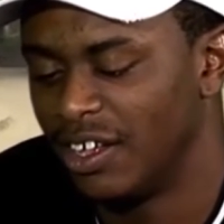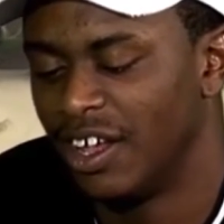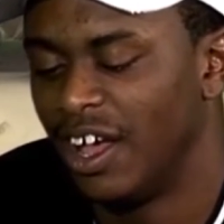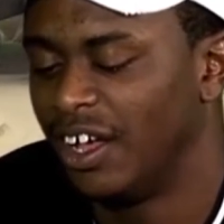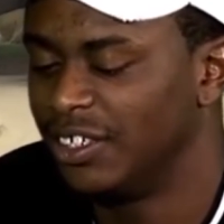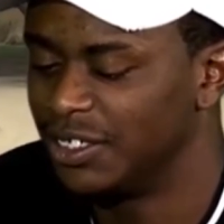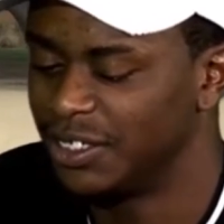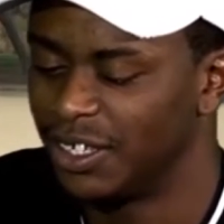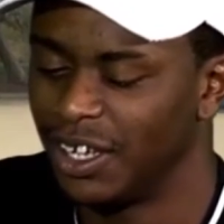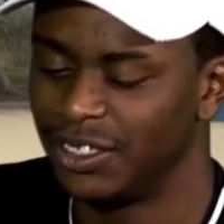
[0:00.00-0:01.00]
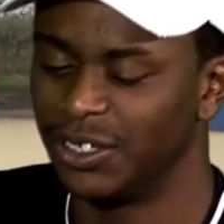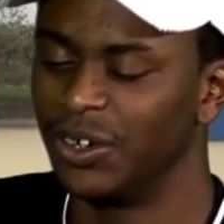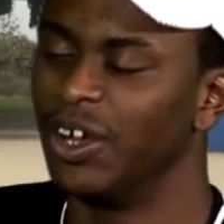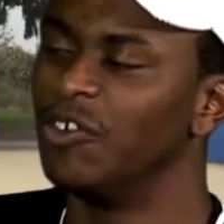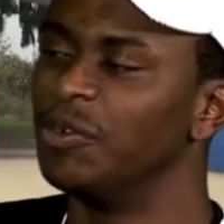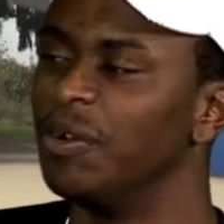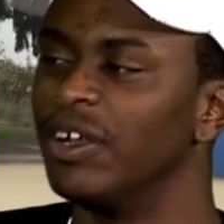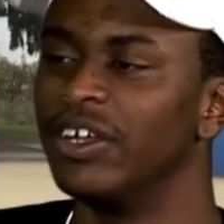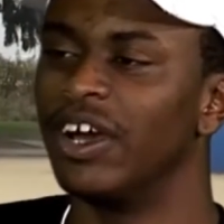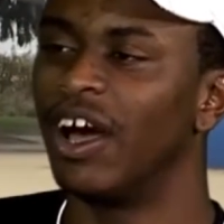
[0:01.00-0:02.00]
I show
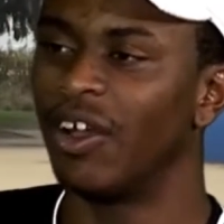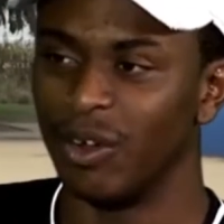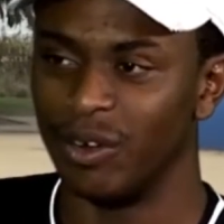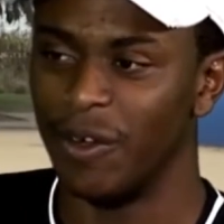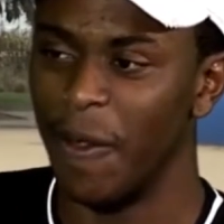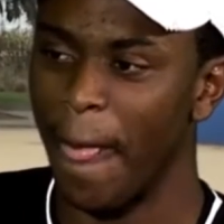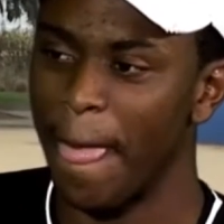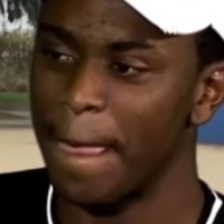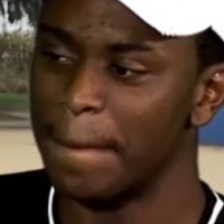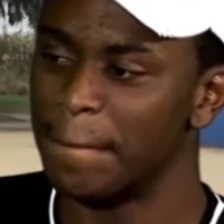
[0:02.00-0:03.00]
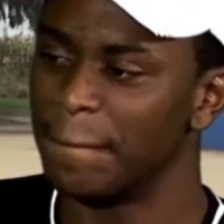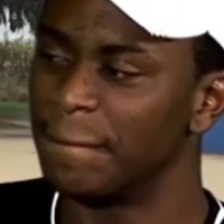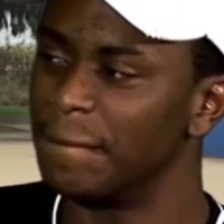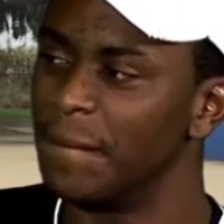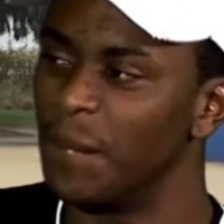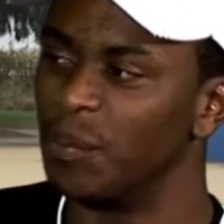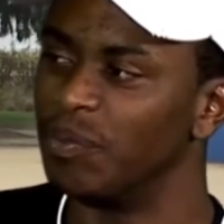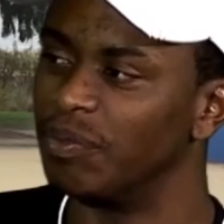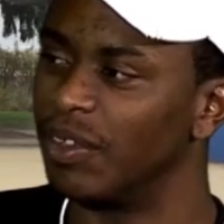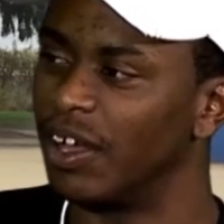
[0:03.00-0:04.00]
everybody. I don't
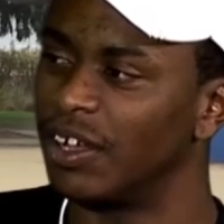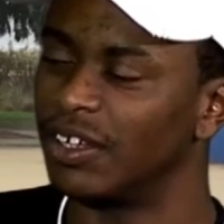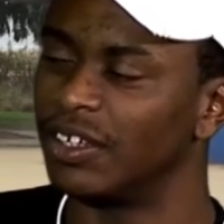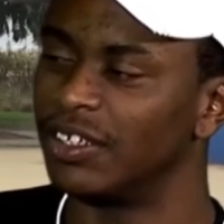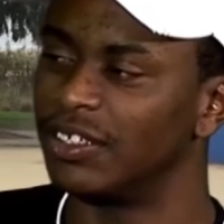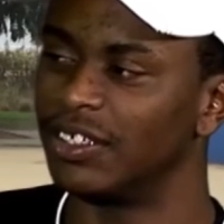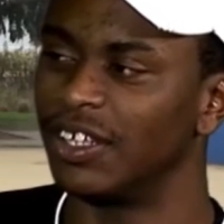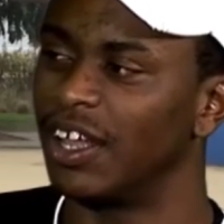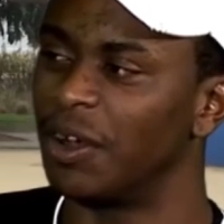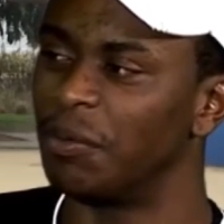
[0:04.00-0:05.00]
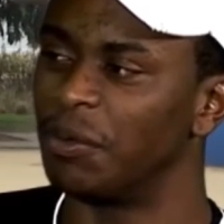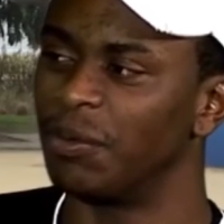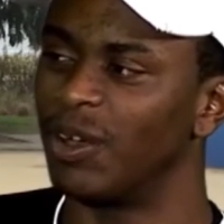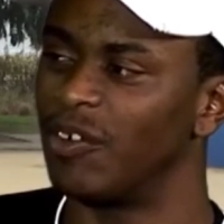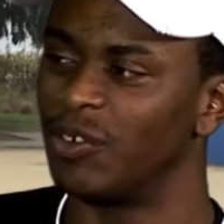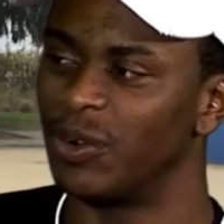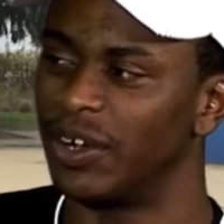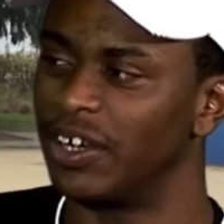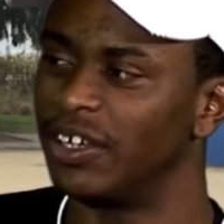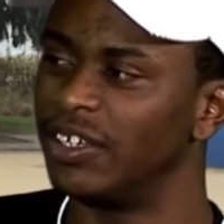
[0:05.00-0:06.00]
know. I see a lot of people
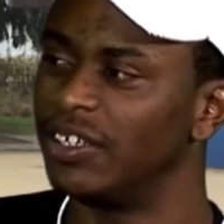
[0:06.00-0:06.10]
everywhere.